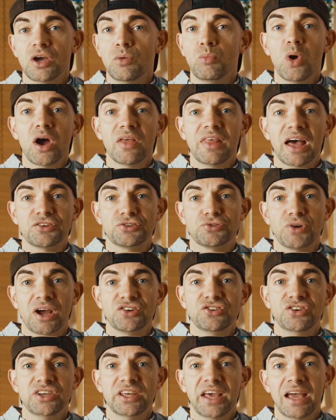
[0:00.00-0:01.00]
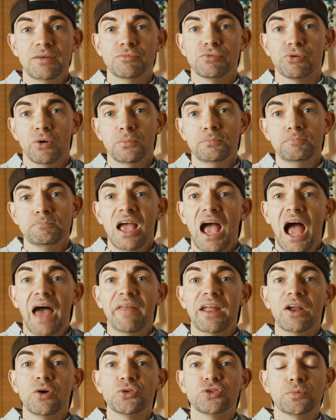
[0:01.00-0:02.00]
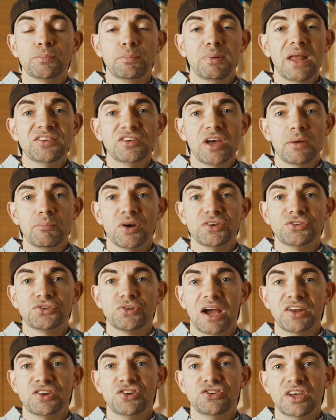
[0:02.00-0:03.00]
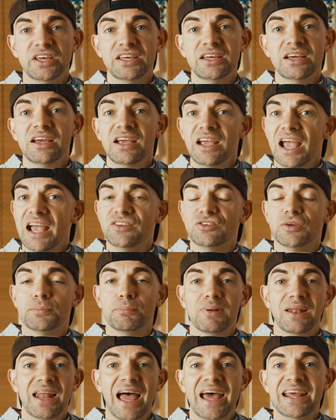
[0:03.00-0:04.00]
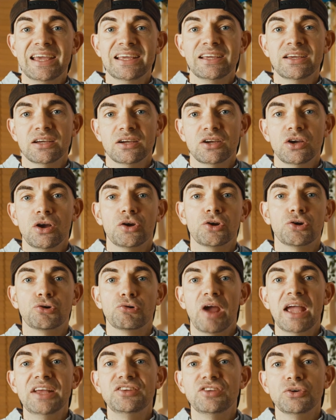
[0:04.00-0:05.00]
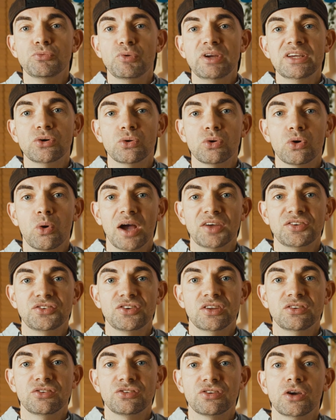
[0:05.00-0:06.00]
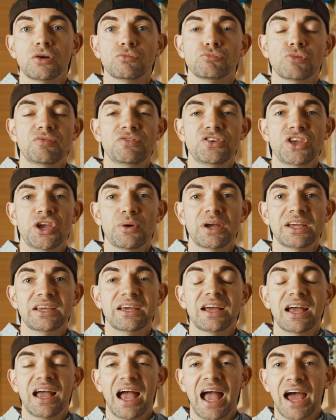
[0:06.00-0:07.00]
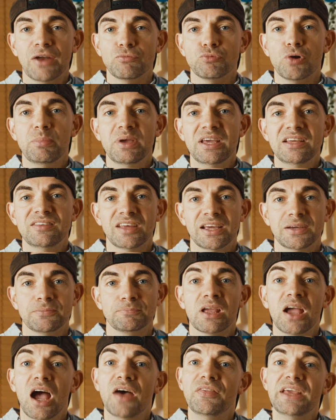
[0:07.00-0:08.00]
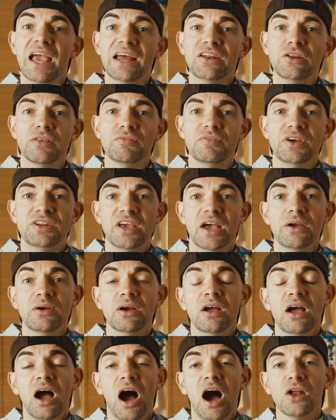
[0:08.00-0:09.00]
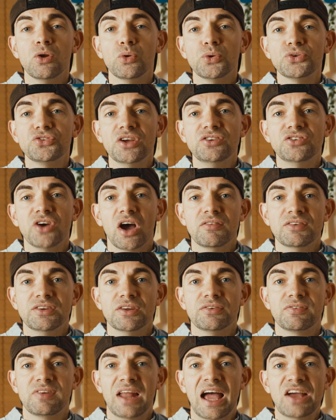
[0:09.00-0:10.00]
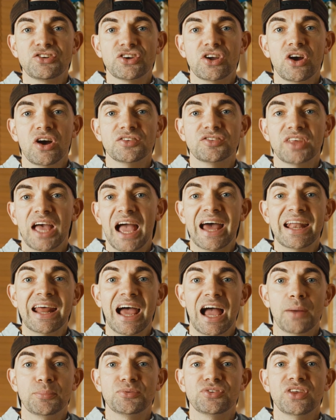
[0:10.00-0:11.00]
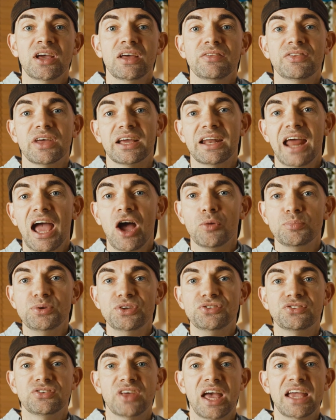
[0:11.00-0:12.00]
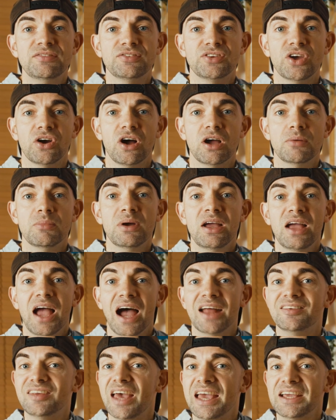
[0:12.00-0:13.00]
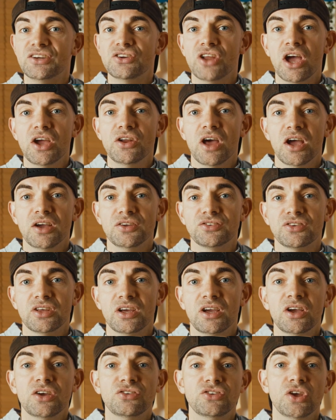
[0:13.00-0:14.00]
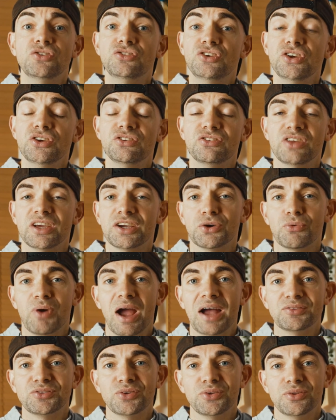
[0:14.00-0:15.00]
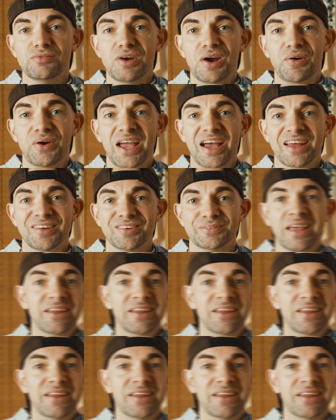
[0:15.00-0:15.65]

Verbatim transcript: and where that strategy came from, and then I'll split up my strategy into planning, creating recall questions, reviewing, and repeating. At the end of the video, I'll also dive into flashcards and apps that can help you save time and take no notes, so do stick around till the very end.